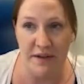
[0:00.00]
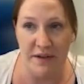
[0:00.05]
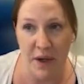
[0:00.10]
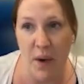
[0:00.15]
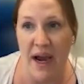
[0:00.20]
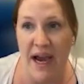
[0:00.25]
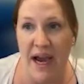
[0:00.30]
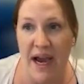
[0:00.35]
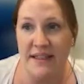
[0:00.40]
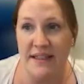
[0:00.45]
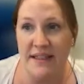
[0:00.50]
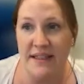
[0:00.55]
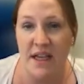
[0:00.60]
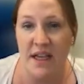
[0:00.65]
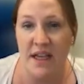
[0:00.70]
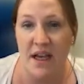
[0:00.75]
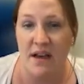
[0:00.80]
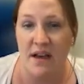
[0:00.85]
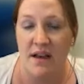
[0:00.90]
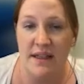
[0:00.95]

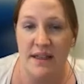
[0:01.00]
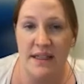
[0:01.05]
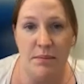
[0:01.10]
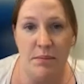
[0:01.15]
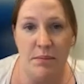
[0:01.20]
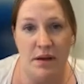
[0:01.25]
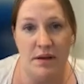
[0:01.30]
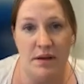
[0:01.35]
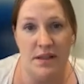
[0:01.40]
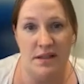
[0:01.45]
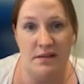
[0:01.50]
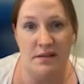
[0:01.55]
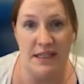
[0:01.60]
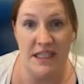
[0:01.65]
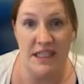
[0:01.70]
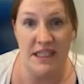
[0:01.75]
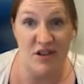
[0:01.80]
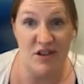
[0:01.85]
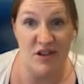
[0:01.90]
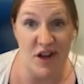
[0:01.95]
requests. The simple answer
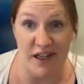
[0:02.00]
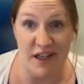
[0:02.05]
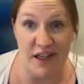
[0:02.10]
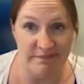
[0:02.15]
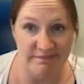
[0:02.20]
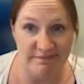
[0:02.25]
is no.